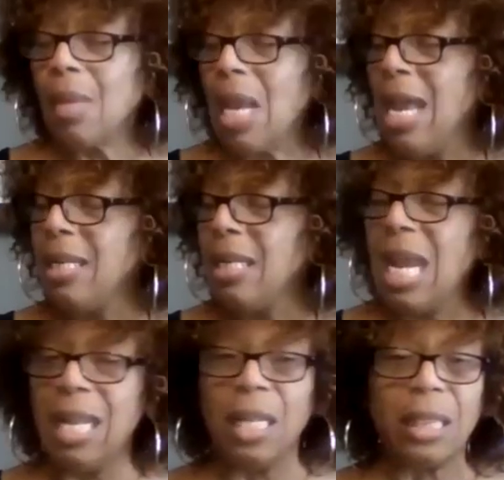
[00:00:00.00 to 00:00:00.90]
And
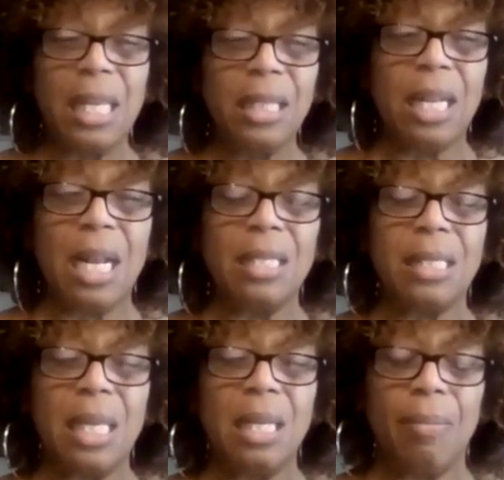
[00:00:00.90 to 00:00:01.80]
the thing that I
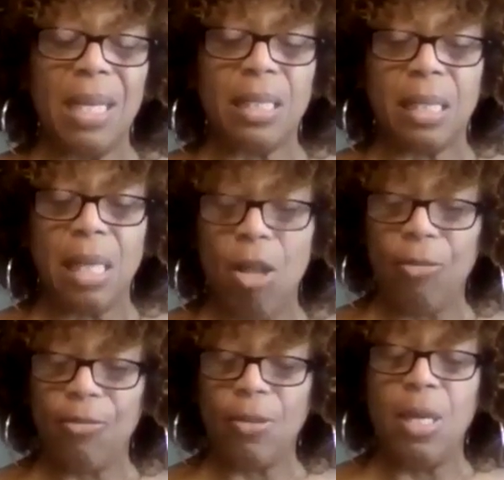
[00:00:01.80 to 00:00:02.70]
say to myself